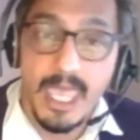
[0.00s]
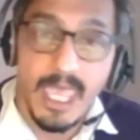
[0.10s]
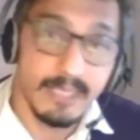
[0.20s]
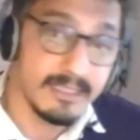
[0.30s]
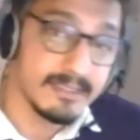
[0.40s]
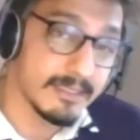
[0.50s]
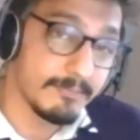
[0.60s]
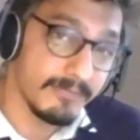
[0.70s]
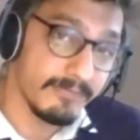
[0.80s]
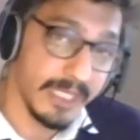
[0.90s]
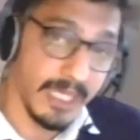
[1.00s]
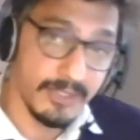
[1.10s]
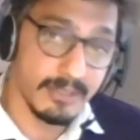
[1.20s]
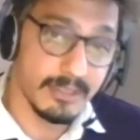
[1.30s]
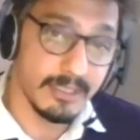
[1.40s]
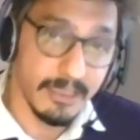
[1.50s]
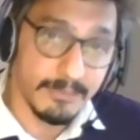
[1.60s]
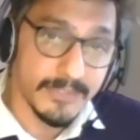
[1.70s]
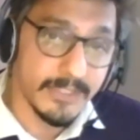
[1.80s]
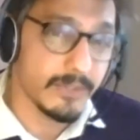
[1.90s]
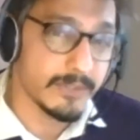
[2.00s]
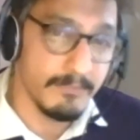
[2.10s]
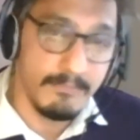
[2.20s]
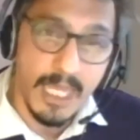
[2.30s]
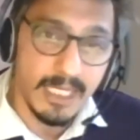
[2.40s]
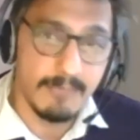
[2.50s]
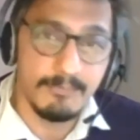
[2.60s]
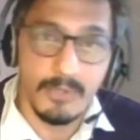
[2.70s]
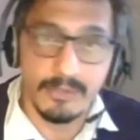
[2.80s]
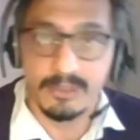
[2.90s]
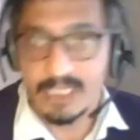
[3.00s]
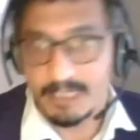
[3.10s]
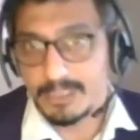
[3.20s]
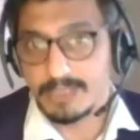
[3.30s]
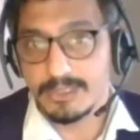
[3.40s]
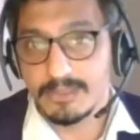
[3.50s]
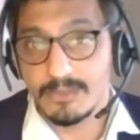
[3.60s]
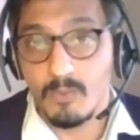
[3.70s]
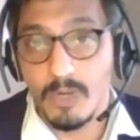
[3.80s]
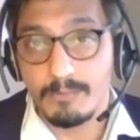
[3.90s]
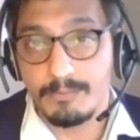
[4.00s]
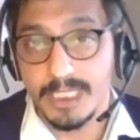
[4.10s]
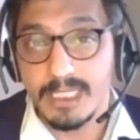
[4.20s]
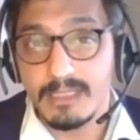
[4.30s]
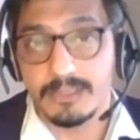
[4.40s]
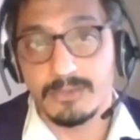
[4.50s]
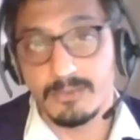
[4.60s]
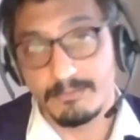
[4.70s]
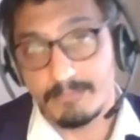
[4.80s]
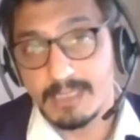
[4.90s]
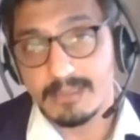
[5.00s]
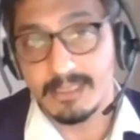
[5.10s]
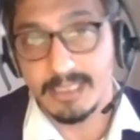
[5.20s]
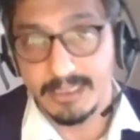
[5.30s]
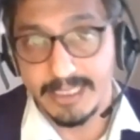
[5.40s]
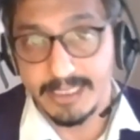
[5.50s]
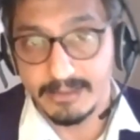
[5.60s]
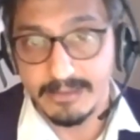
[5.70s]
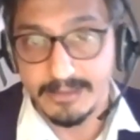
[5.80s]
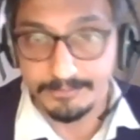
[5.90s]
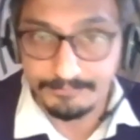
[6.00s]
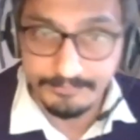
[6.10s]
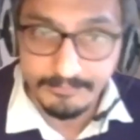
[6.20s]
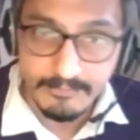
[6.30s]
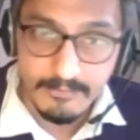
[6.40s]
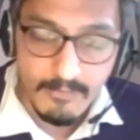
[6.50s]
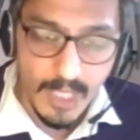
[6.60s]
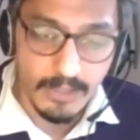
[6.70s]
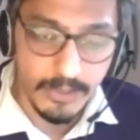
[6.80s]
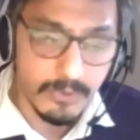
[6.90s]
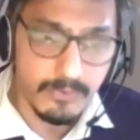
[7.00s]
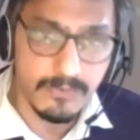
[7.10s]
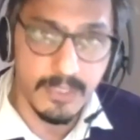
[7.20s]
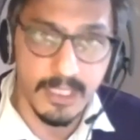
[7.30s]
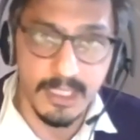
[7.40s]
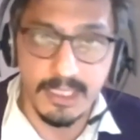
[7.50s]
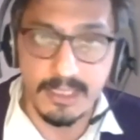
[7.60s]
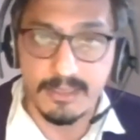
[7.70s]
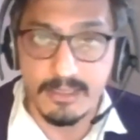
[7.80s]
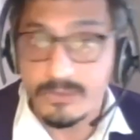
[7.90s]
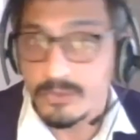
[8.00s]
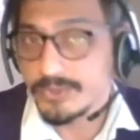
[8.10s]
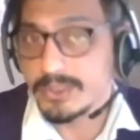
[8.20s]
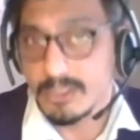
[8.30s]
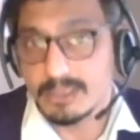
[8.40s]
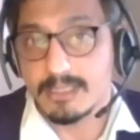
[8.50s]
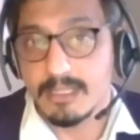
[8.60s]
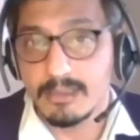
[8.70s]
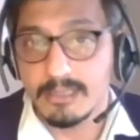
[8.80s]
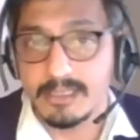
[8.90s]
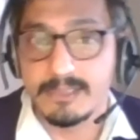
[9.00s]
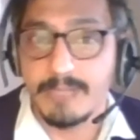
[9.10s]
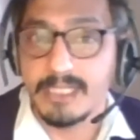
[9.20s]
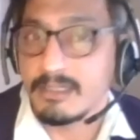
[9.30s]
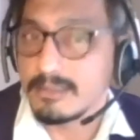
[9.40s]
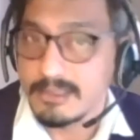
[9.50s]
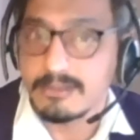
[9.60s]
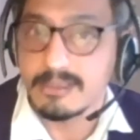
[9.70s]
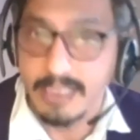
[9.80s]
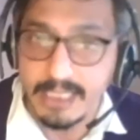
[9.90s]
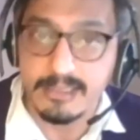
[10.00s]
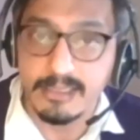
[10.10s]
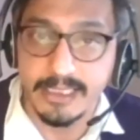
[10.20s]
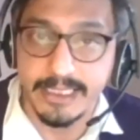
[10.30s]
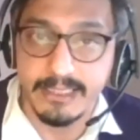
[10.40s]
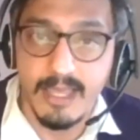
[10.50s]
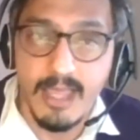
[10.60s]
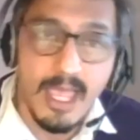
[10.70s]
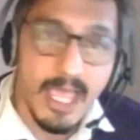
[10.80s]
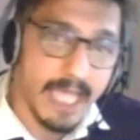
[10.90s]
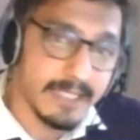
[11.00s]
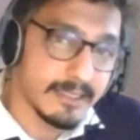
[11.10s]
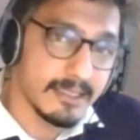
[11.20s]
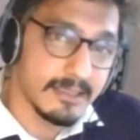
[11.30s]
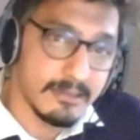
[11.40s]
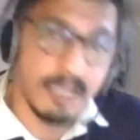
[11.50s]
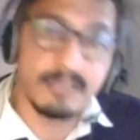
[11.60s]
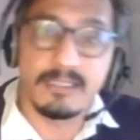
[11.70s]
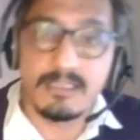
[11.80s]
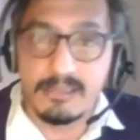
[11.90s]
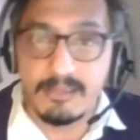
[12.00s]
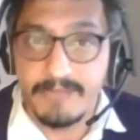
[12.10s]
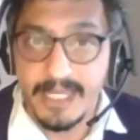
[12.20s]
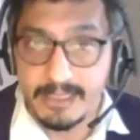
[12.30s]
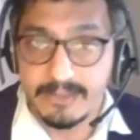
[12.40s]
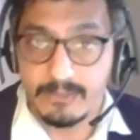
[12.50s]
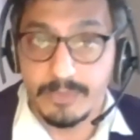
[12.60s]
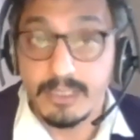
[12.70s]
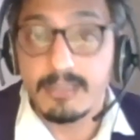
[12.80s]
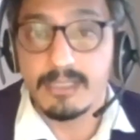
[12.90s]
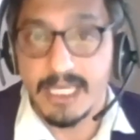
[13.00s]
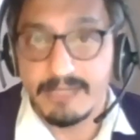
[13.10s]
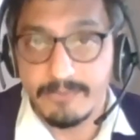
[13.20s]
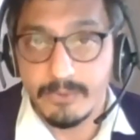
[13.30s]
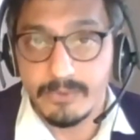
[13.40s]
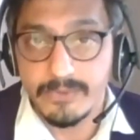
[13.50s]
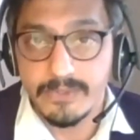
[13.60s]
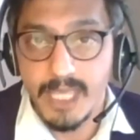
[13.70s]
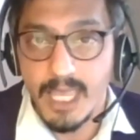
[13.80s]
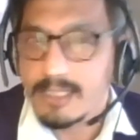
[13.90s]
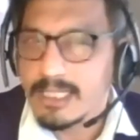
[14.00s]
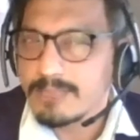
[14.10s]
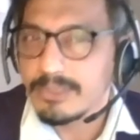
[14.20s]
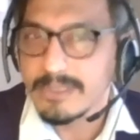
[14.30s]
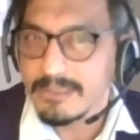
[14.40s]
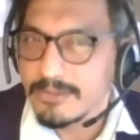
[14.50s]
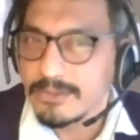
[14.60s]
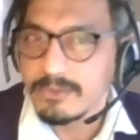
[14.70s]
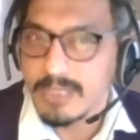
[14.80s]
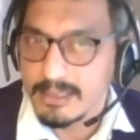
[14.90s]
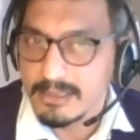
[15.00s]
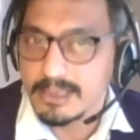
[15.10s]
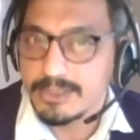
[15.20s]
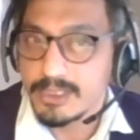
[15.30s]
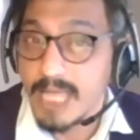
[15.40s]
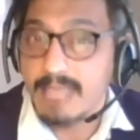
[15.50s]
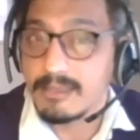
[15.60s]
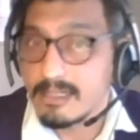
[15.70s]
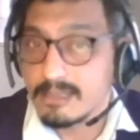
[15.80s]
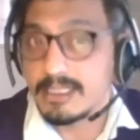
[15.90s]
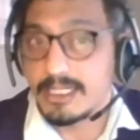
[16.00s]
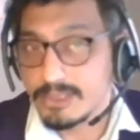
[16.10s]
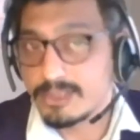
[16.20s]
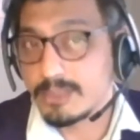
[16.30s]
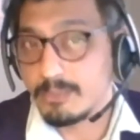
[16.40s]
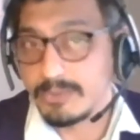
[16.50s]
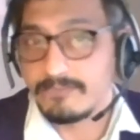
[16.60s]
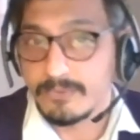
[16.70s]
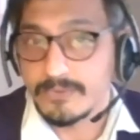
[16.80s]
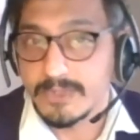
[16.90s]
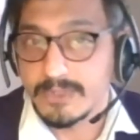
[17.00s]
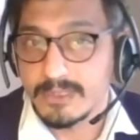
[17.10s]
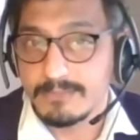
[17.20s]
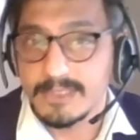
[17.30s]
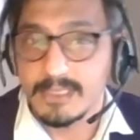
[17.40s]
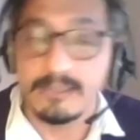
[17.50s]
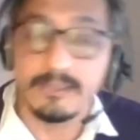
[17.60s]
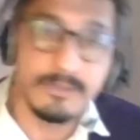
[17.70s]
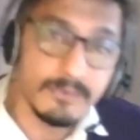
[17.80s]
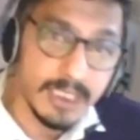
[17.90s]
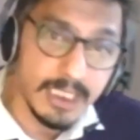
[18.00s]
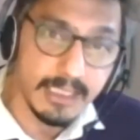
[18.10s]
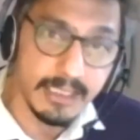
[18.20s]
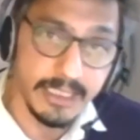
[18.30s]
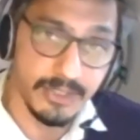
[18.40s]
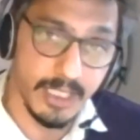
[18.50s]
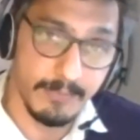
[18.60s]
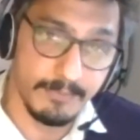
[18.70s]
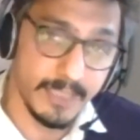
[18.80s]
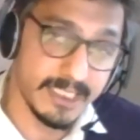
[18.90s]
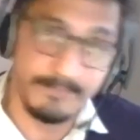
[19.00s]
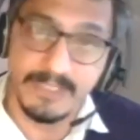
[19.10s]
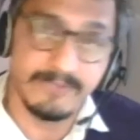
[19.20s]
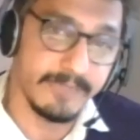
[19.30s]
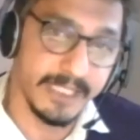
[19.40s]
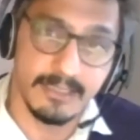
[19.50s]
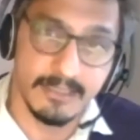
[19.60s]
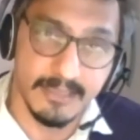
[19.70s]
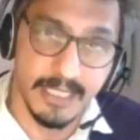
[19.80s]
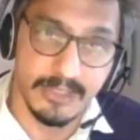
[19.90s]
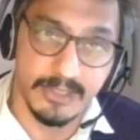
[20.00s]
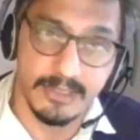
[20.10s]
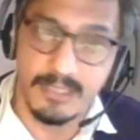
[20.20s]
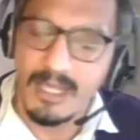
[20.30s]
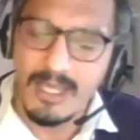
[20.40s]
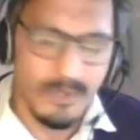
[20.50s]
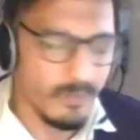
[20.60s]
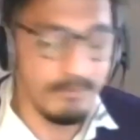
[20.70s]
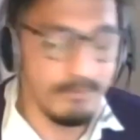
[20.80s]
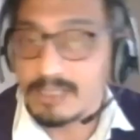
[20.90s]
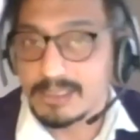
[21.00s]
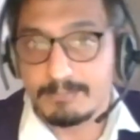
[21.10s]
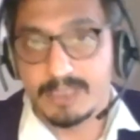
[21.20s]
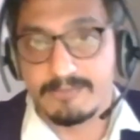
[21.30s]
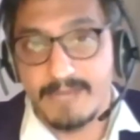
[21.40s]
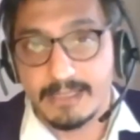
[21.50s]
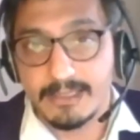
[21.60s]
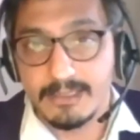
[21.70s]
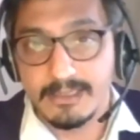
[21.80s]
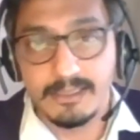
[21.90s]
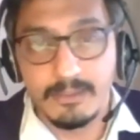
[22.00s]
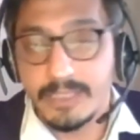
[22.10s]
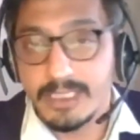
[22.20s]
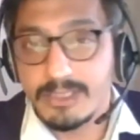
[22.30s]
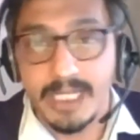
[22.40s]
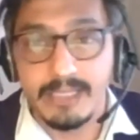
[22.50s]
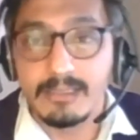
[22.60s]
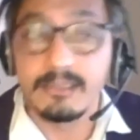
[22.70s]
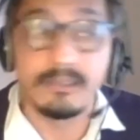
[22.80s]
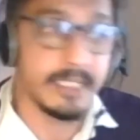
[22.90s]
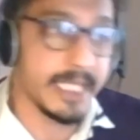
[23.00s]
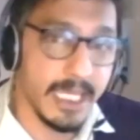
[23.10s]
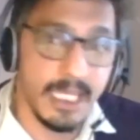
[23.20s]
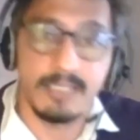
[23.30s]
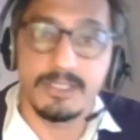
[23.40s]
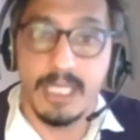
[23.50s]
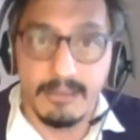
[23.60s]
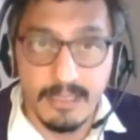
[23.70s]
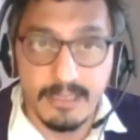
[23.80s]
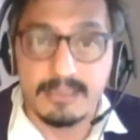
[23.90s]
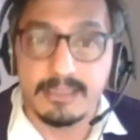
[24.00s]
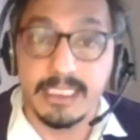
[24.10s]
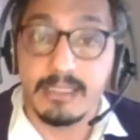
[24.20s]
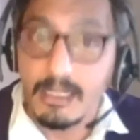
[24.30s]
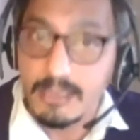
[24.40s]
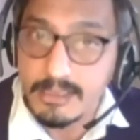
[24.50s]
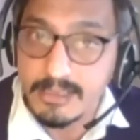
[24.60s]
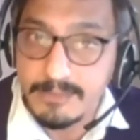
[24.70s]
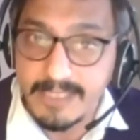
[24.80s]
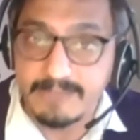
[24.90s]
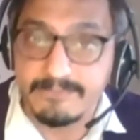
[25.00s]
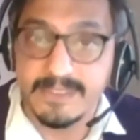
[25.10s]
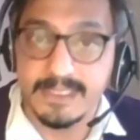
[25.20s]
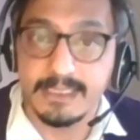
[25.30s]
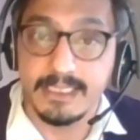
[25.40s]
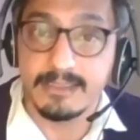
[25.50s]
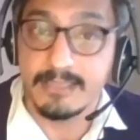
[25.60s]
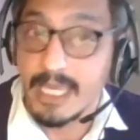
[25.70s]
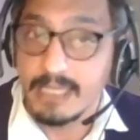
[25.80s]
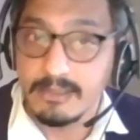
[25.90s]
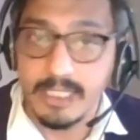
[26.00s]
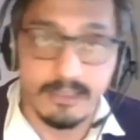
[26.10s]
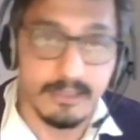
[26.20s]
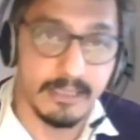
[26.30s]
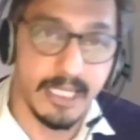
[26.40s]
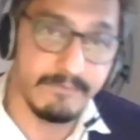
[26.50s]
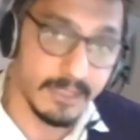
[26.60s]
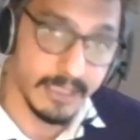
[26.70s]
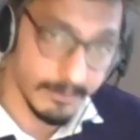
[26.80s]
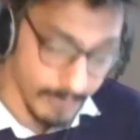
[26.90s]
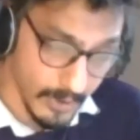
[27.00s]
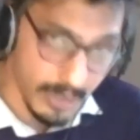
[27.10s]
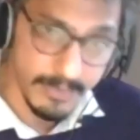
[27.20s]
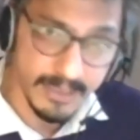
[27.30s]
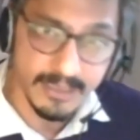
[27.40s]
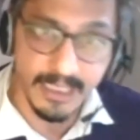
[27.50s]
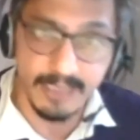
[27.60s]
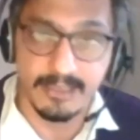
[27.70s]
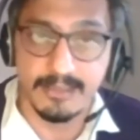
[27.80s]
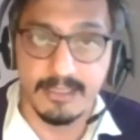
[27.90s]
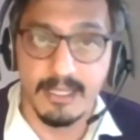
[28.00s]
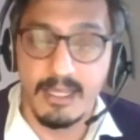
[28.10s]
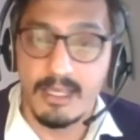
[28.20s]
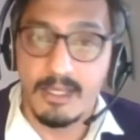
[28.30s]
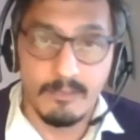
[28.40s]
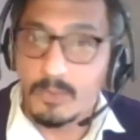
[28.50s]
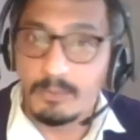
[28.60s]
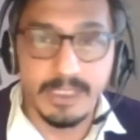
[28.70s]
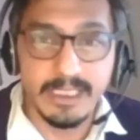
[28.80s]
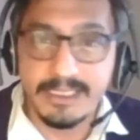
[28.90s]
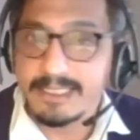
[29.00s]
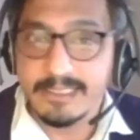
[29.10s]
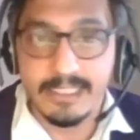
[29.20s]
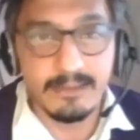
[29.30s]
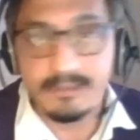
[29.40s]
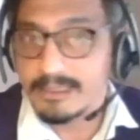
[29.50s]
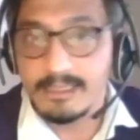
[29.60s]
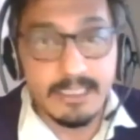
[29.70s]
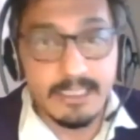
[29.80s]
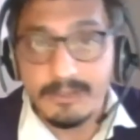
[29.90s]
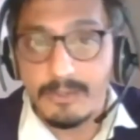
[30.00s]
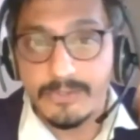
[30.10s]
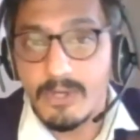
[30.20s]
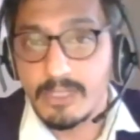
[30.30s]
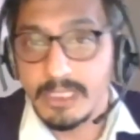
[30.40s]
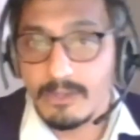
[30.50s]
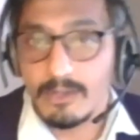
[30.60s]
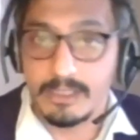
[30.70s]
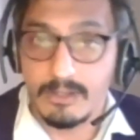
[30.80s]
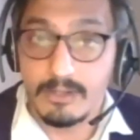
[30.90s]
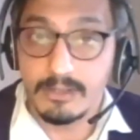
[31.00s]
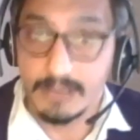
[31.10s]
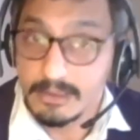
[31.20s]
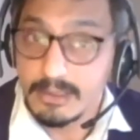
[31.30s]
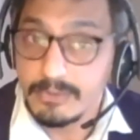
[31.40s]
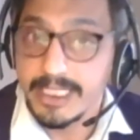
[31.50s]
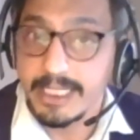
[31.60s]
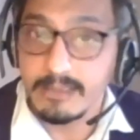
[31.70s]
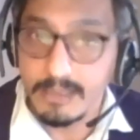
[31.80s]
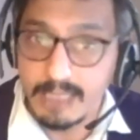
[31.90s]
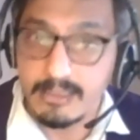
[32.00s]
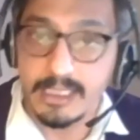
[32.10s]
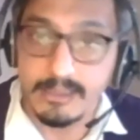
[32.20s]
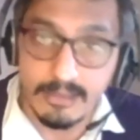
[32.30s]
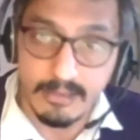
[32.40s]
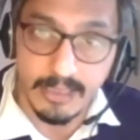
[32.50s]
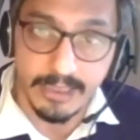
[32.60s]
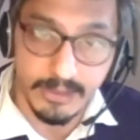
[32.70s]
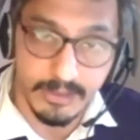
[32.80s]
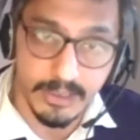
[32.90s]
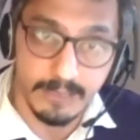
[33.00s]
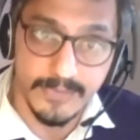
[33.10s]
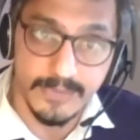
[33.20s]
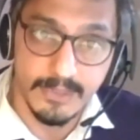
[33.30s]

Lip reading: And this simplification really obscures many important dimensions of what being a youth means and entails. Youth is a social construct that is better understood relationally as a transitional phase within the life course. And each person's youth transition and their relationship with food systems is uniquely shaped by specific intersections with multiple factors, including gender, age, ethnicity, cultural specificities, educational level, employment status, mobility skills, and the list goes on and on and on, including intergenerational relationships.